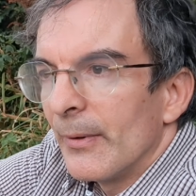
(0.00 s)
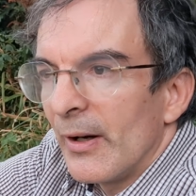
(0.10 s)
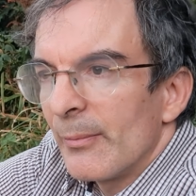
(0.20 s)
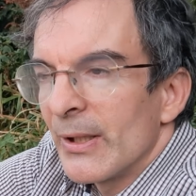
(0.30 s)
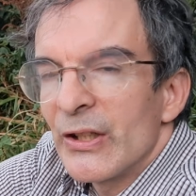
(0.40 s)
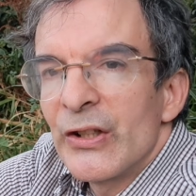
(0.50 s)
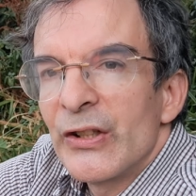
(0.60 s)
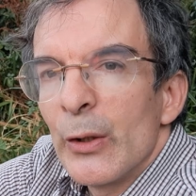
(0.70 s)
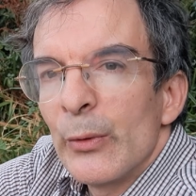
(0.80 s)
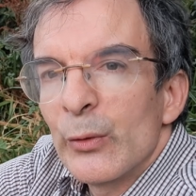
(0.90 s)
I've managed to
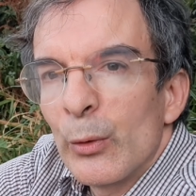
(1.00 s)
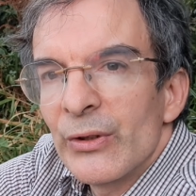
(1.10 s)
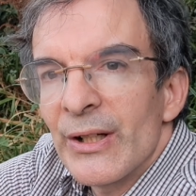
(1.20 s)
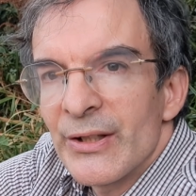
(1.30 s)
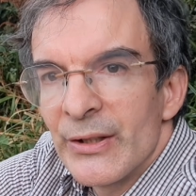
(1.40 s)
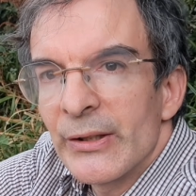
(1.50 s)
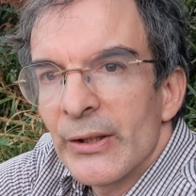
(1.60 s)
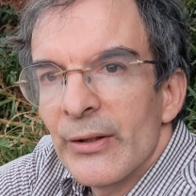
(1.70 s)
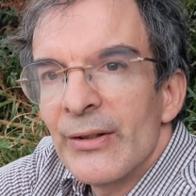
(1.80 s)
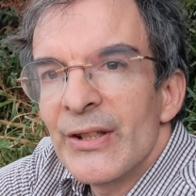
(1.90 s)
show with quantized
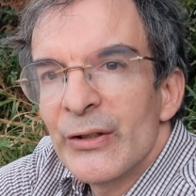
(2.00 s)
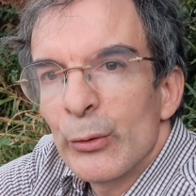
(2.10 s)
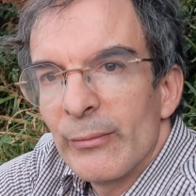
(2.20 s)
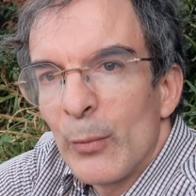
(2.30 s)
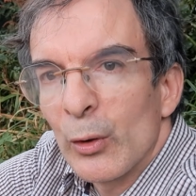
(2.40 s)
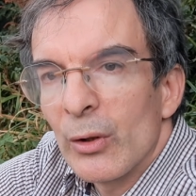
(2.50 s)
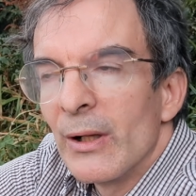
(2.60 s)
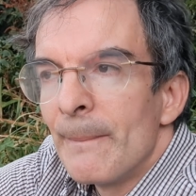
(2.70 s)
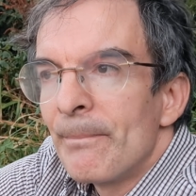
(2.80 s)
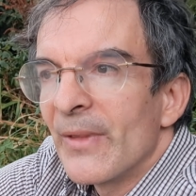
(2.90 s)
inertia that this sort of model
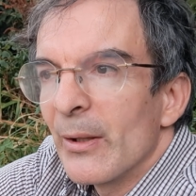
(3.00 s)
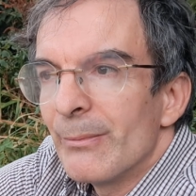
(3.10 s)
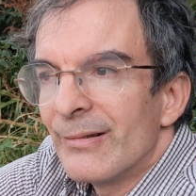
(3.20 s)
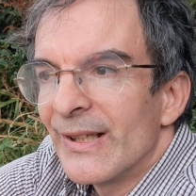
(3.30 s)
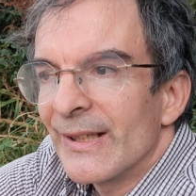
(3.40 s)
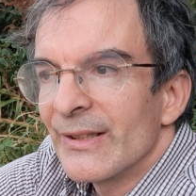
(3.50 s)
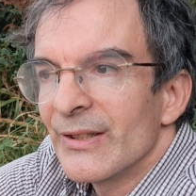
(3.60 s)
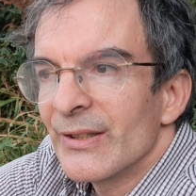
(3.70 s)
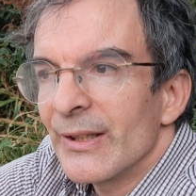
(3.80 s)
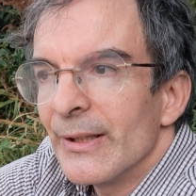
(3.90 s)

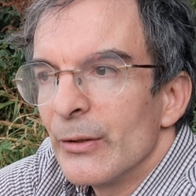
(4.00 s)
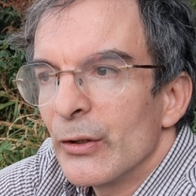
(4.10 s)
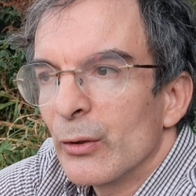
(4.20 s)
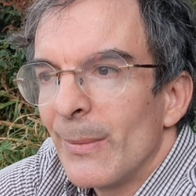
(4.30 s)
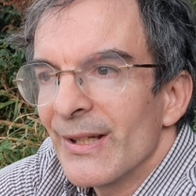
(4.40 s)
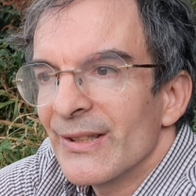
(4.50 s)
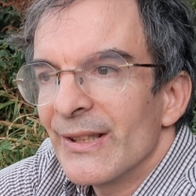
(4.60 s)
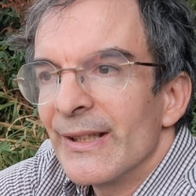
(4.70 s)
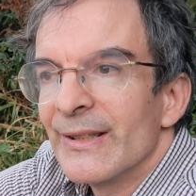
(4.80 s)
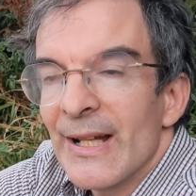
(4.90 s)
predicts inertial mass
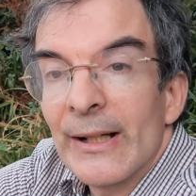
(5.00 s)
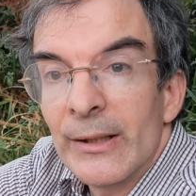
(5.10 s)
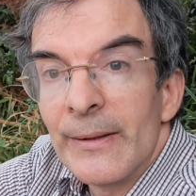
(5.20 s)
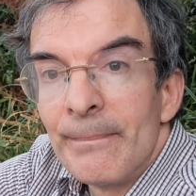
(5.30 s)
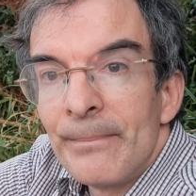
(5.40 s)
exactly,